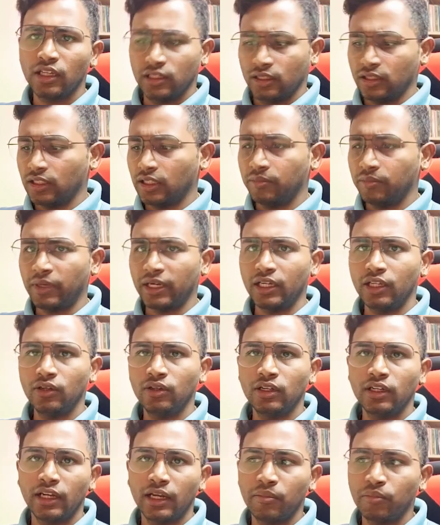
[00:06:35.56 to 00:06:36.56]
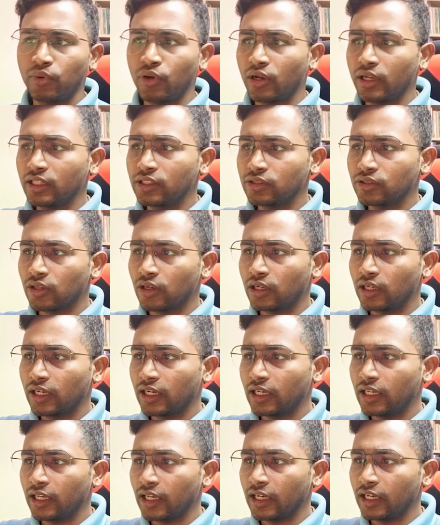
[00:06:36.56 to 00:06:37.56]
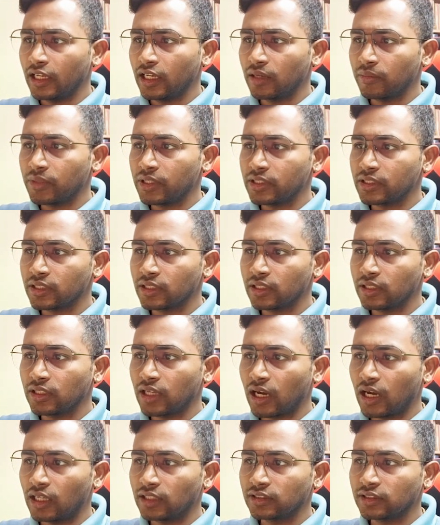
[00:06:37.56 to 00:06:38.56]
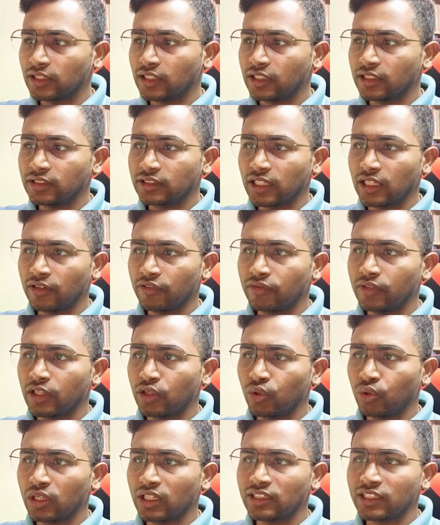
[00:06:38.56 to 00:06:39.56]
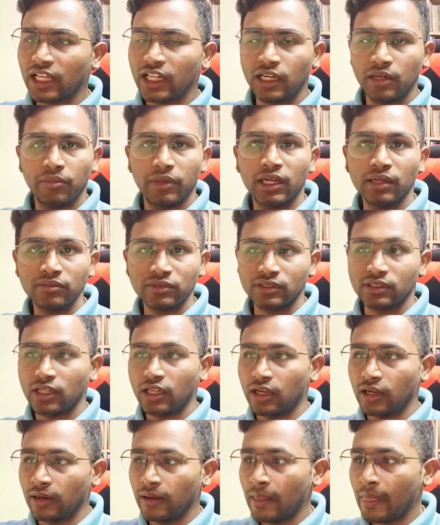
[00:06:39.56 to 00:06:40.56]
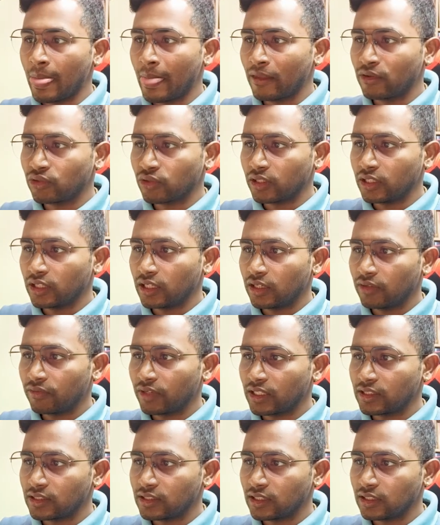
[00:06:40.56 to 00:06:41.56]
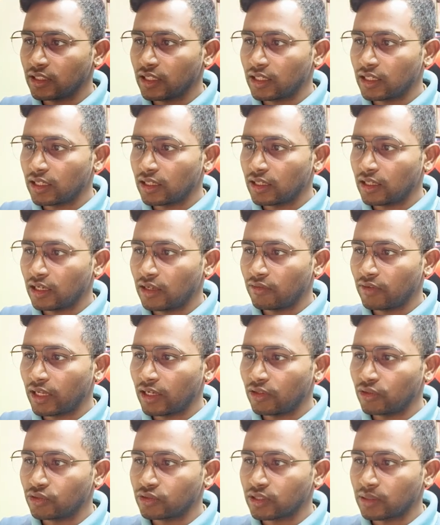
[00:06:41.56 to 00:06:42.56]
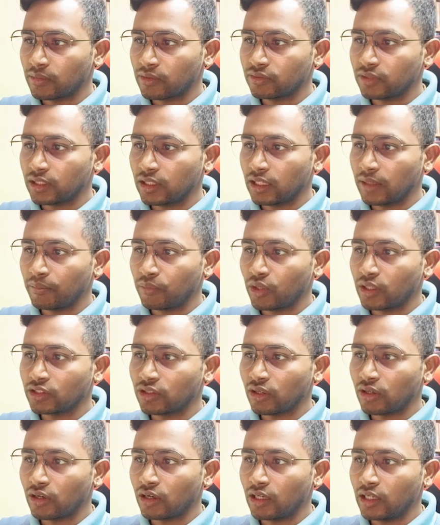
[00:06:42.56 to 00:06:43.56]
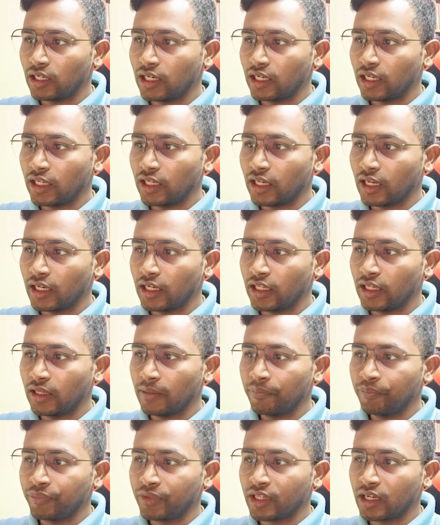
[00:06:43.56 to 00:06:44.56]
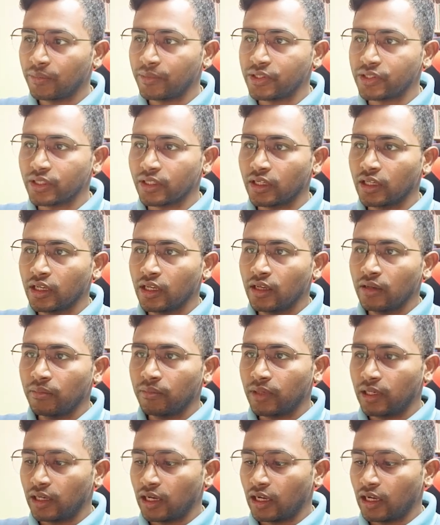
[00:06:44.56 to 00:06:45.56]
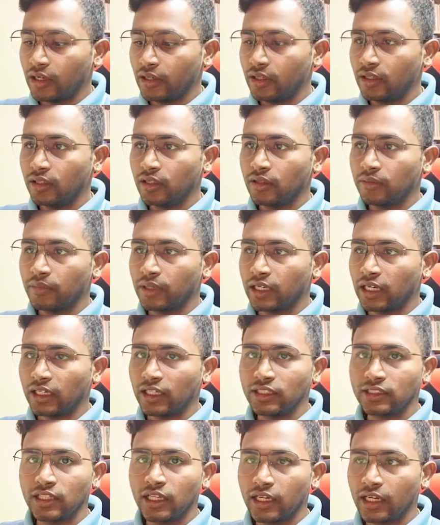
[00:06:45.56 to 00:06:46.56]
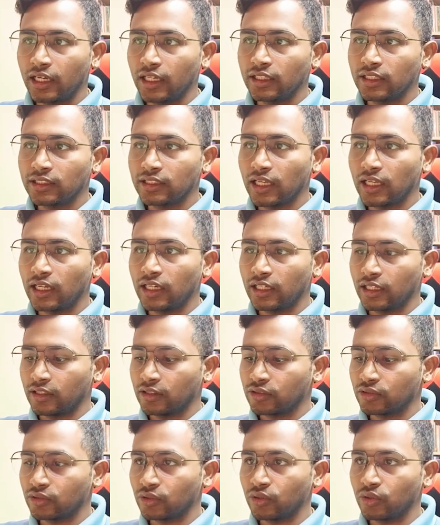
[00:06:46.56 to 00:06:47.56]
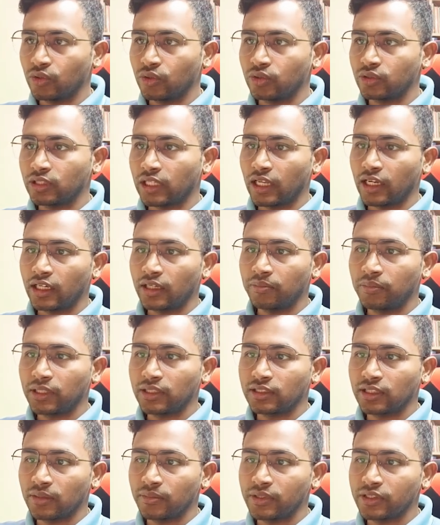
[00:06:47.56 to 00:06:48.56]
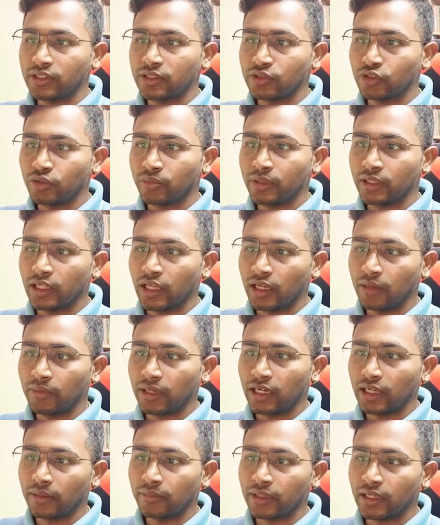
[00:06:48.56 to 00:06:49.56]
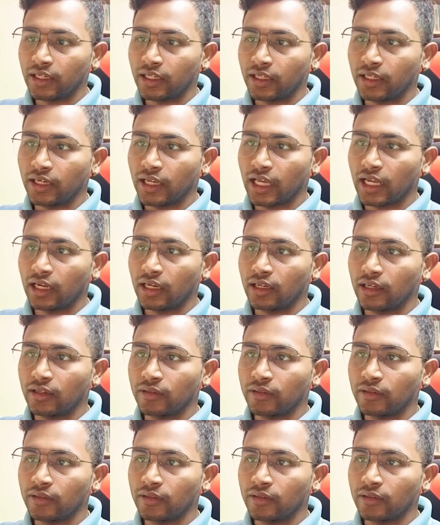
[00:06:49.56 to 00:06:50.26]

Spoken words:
that particular employee is not getting any commission, the answer itself, the total salary becomes null. So here if I see there are null values, some of the employees are not getting any commission, but at least they are getting the salary. So salary plus commission should be there, but I am getting null.